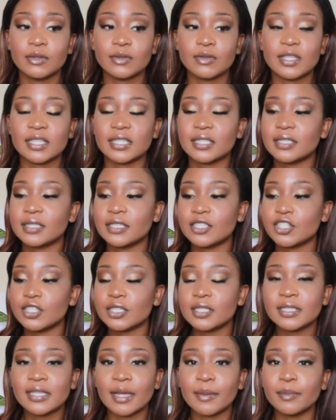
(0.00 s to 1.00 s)
there's
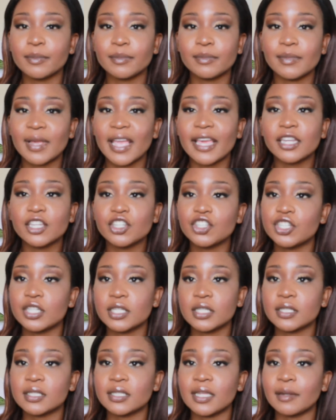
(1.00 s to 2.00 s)
just some
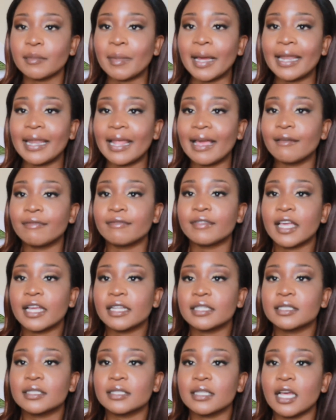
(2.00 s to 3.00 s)
energies in my life
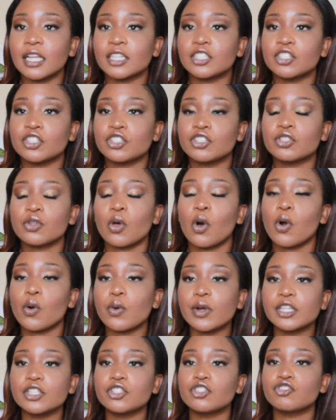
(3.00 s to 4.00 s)
that are just
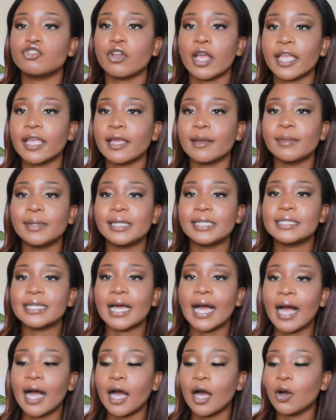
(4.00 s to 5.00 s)
always dragging me
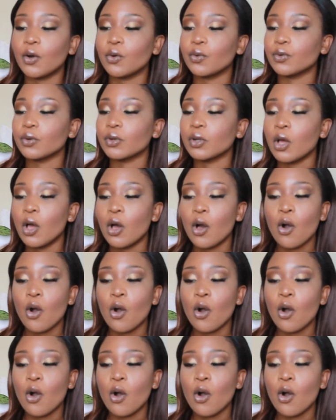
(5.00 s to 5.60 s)
down,